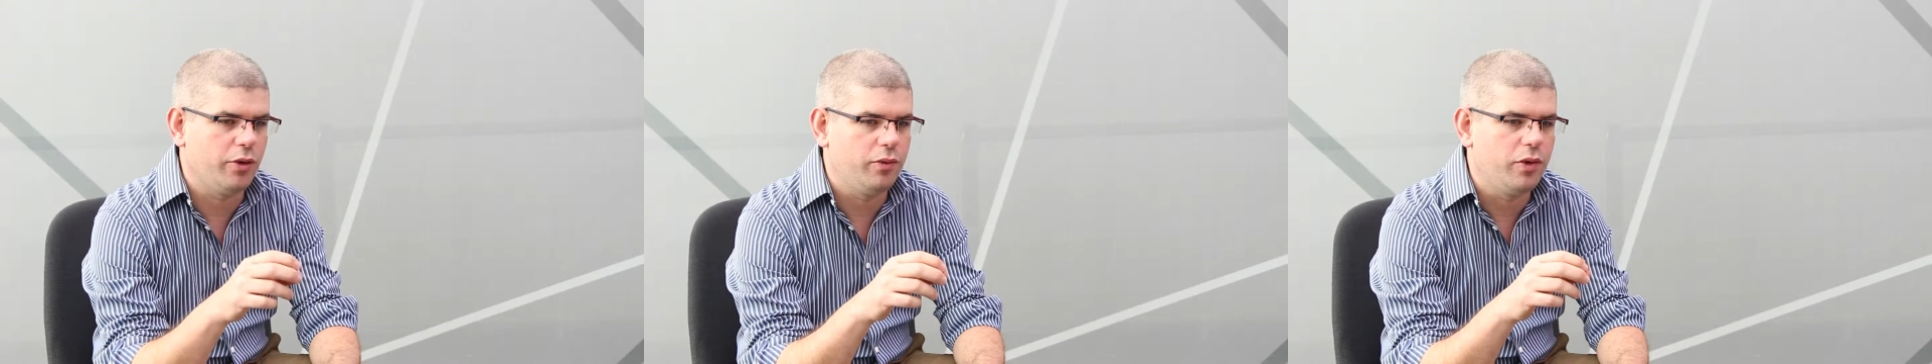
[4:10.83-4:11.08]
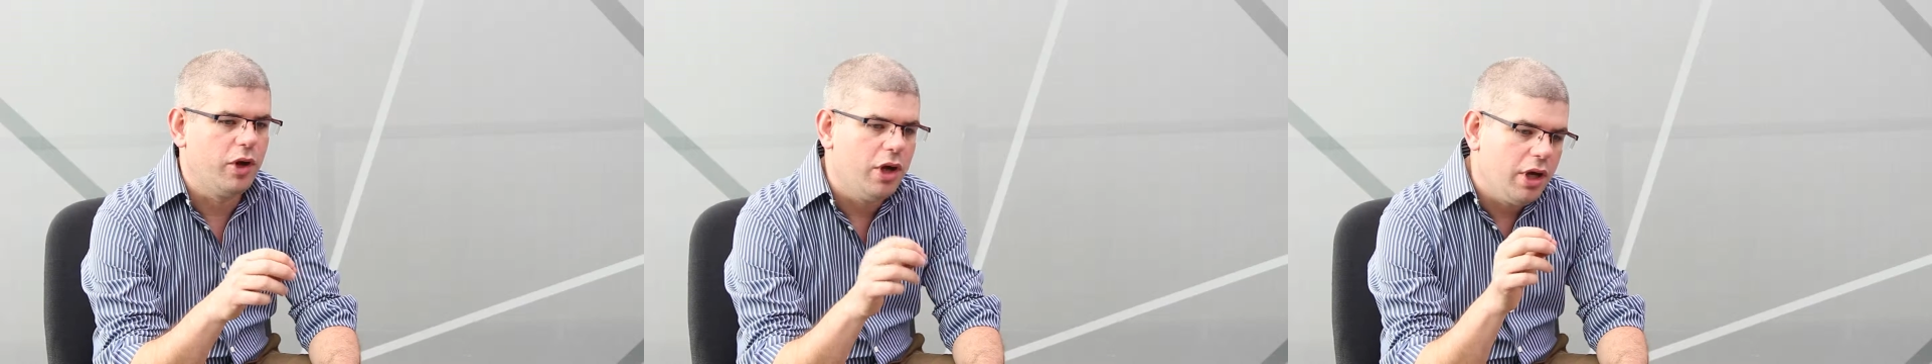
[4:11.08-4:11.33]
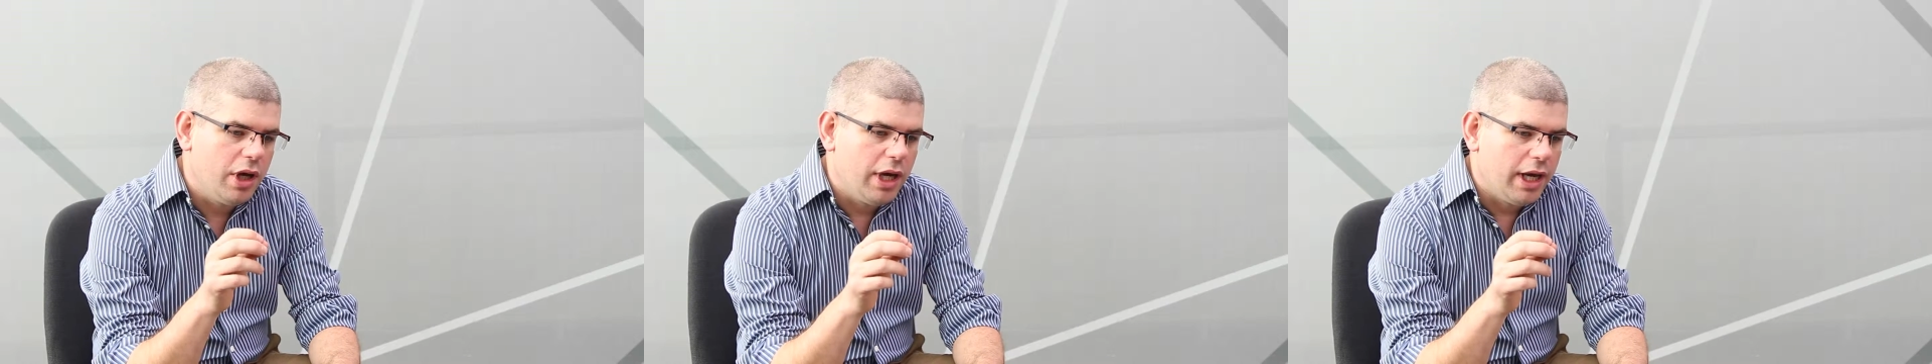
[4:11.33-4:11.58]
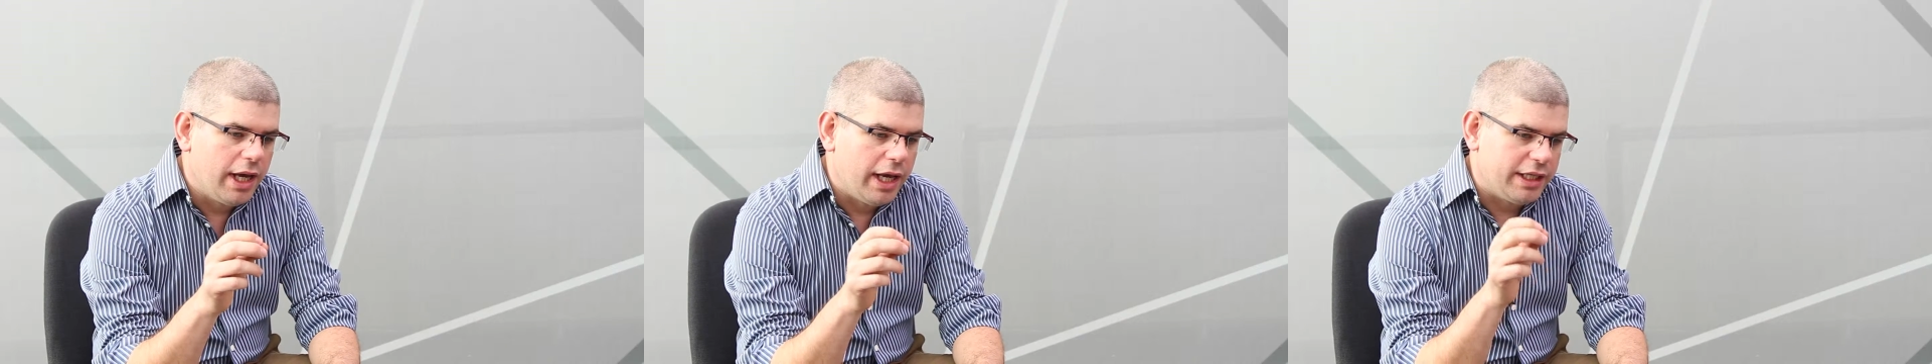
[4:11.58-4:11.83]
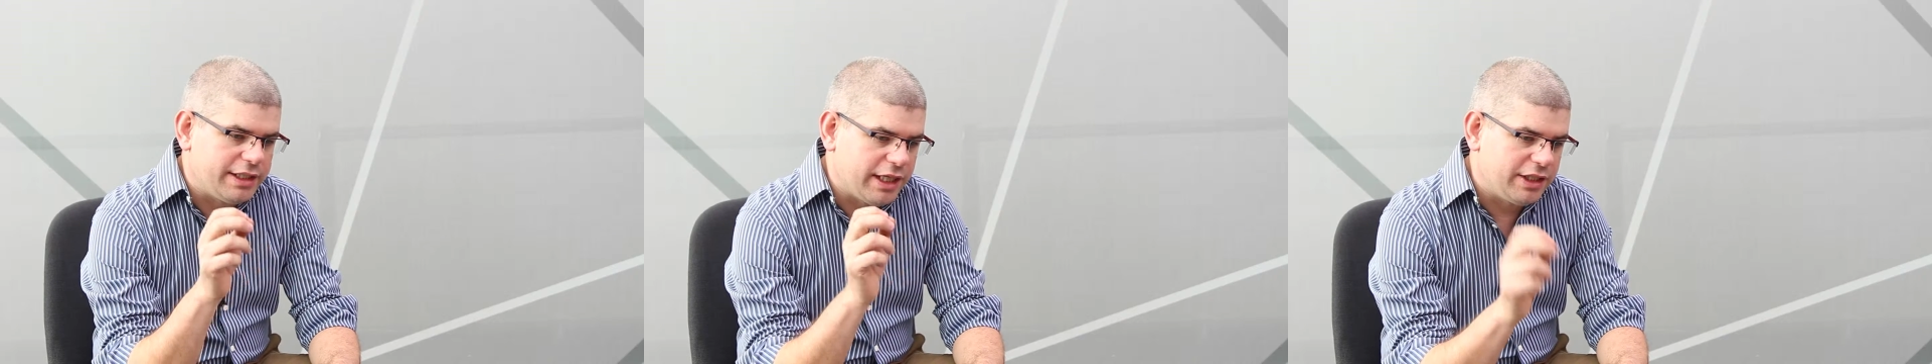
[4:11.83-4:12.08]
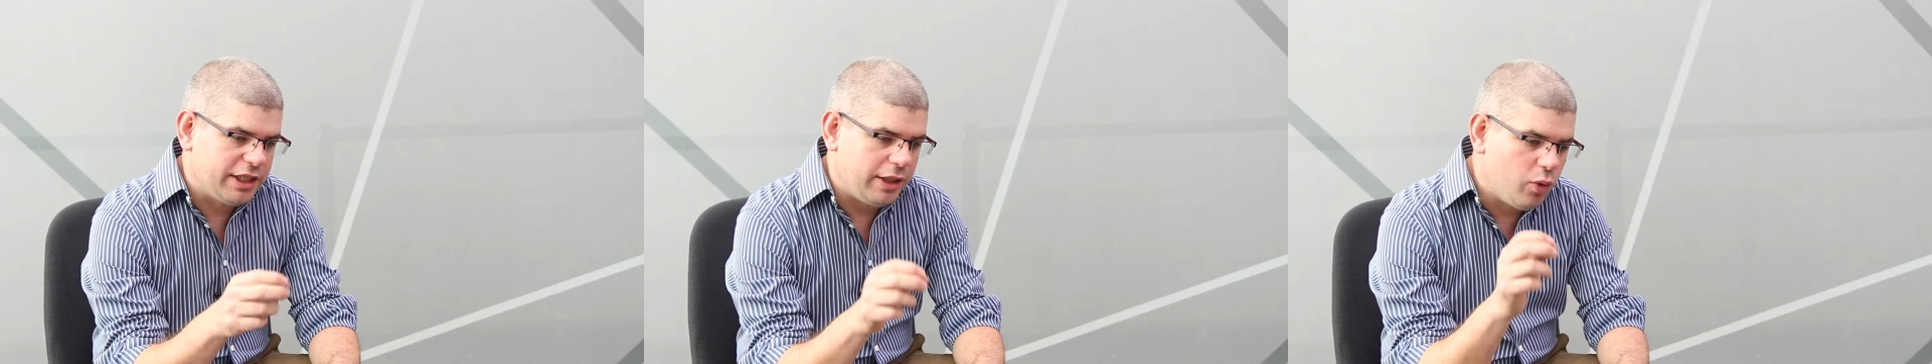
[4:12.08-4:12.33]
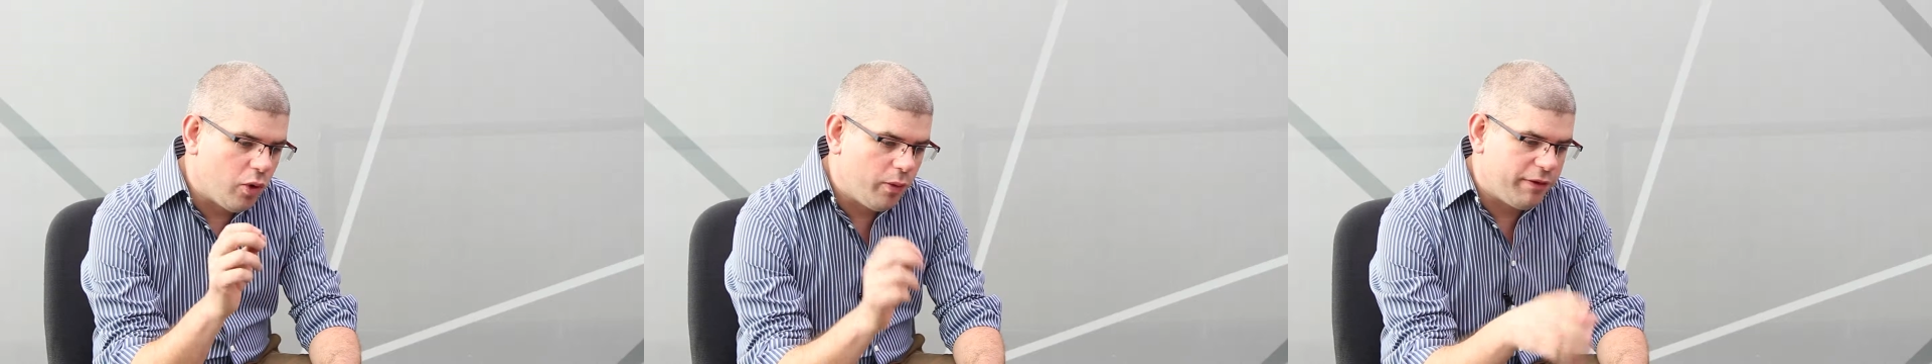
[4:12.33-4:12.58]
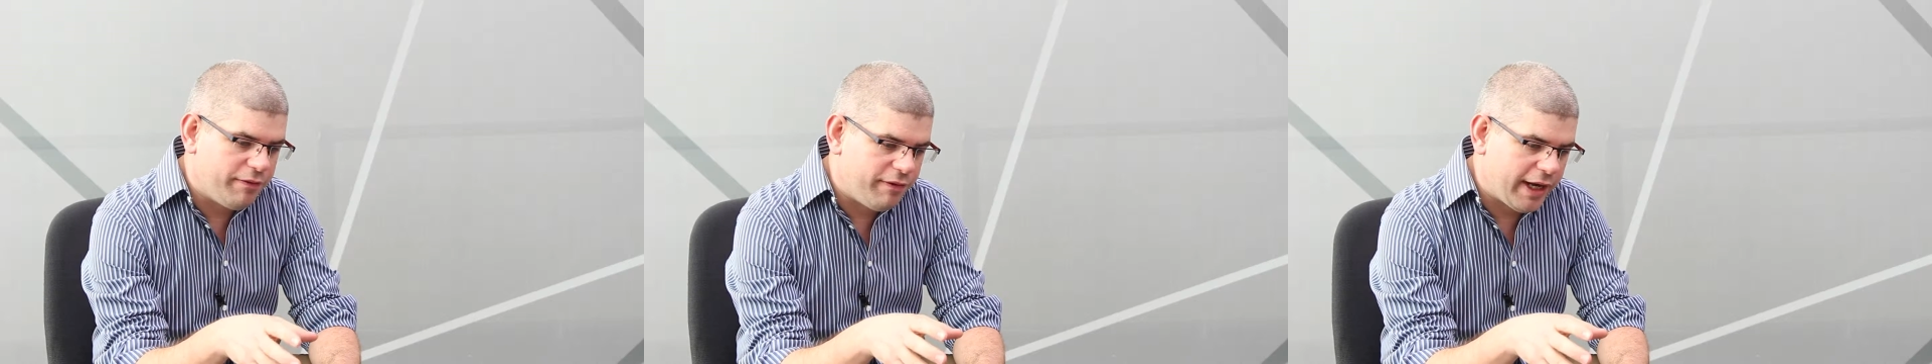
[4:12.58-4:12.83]
And essentially what
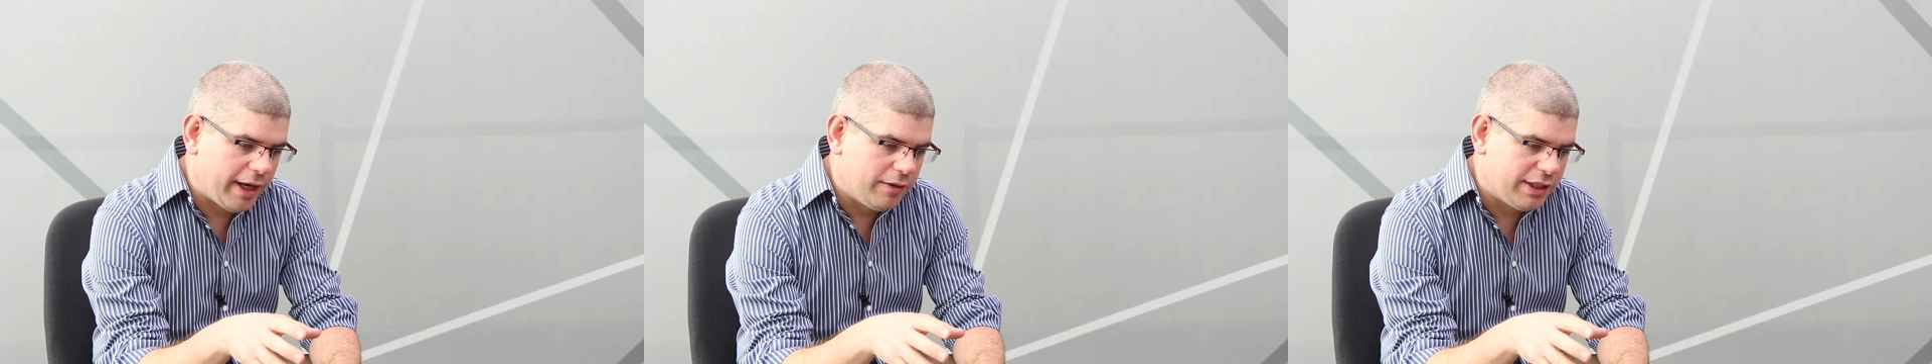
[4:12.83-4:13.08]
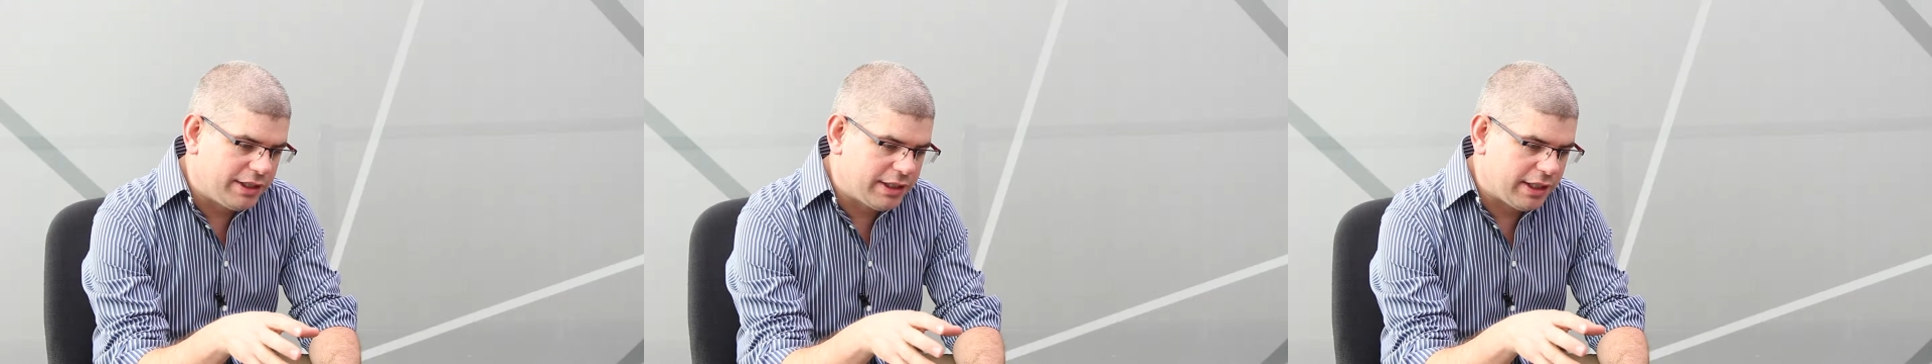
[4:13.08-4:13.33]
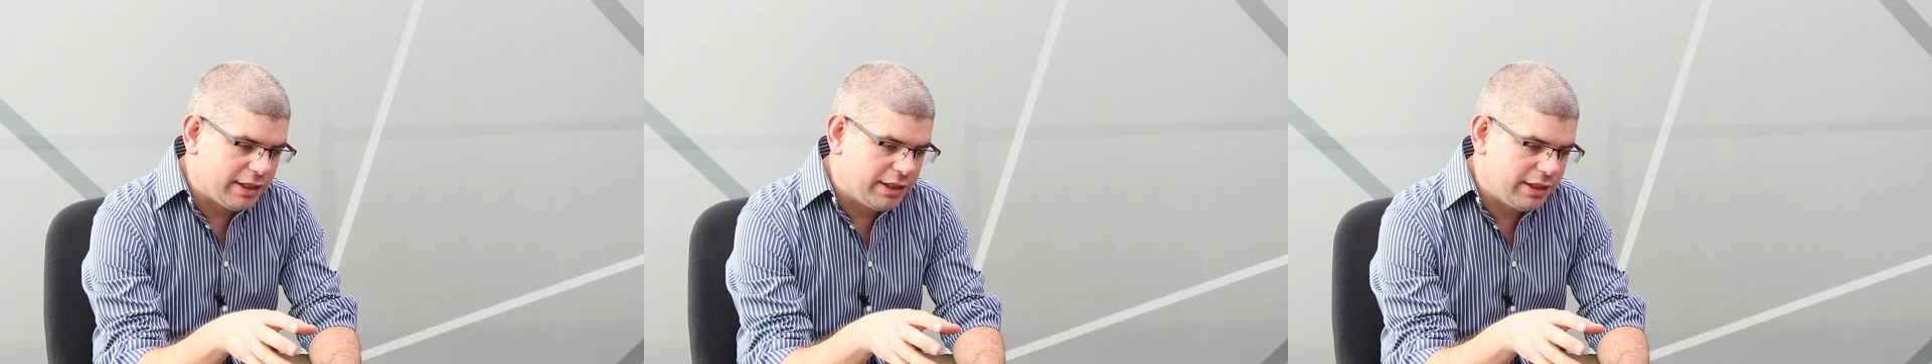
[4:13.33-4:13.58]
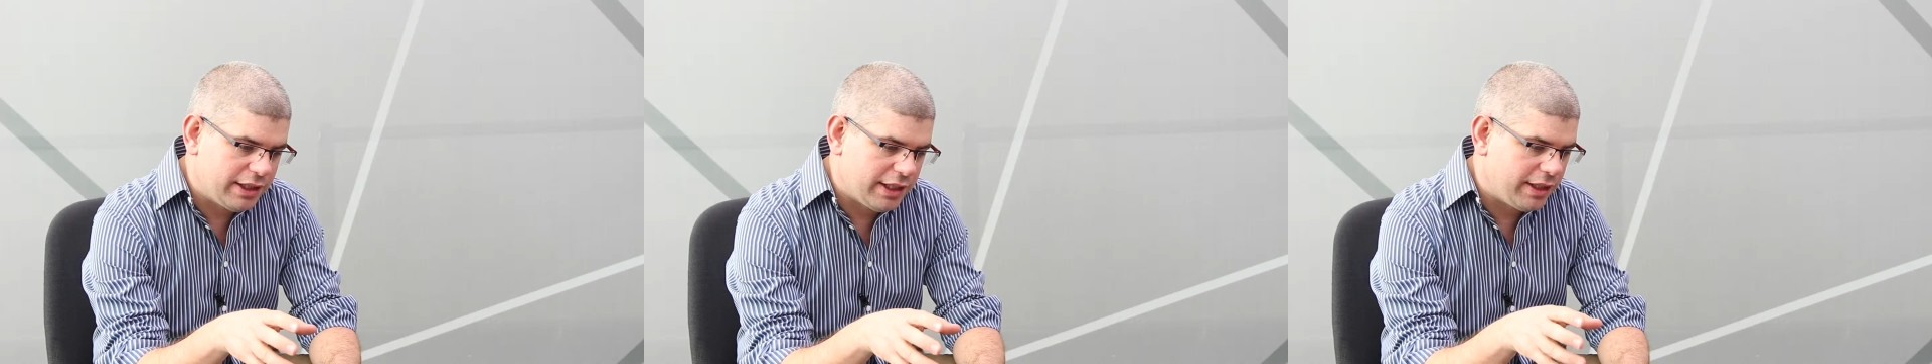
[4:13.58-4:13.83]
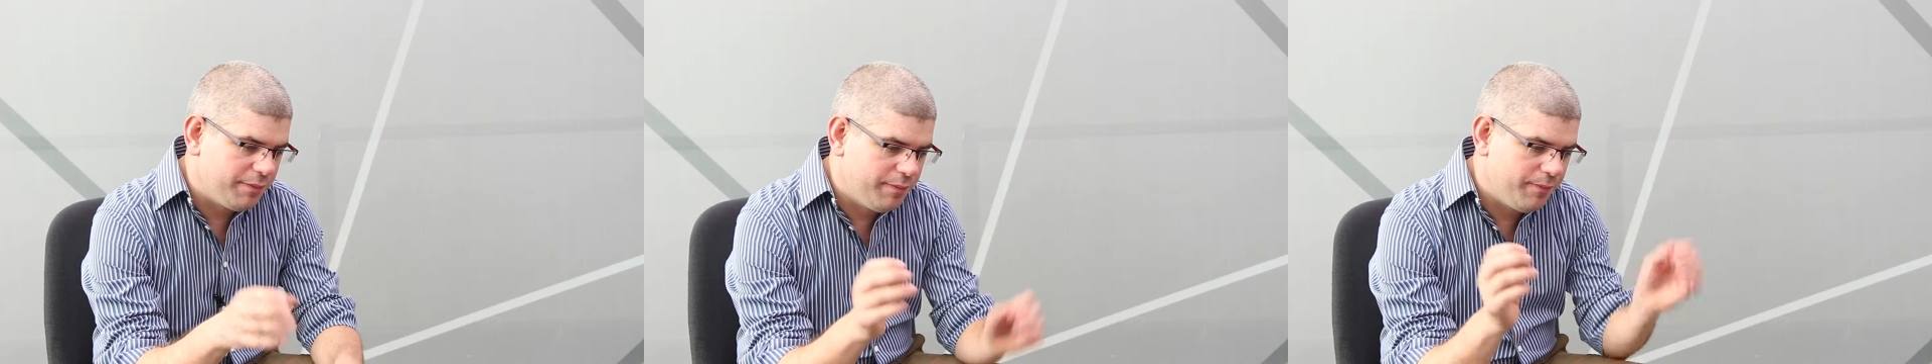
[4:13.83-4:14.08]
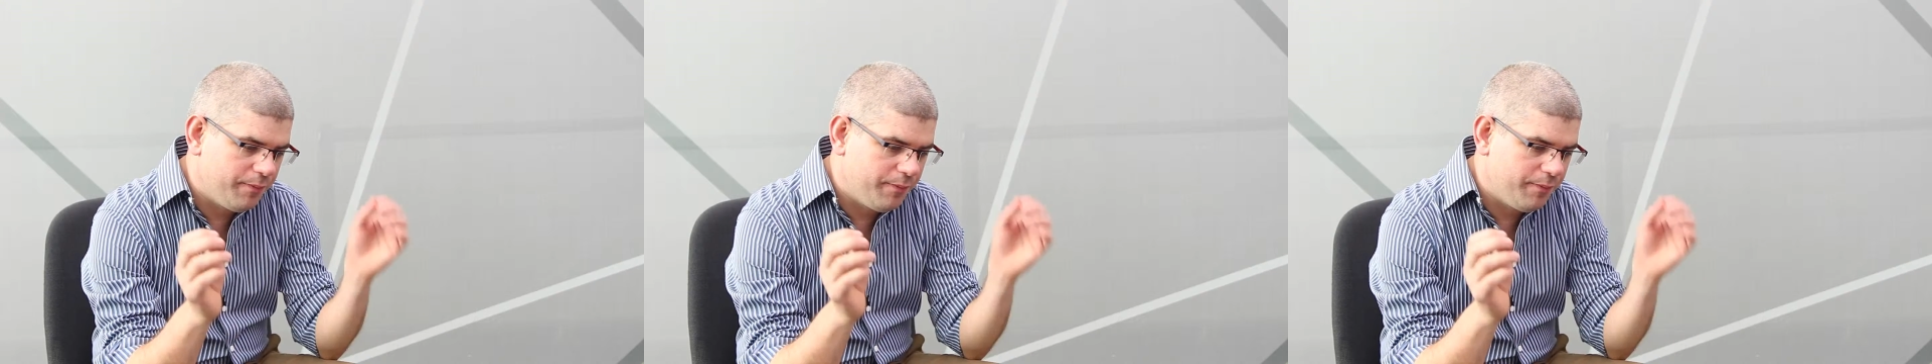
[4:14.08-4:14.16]
we've found is that the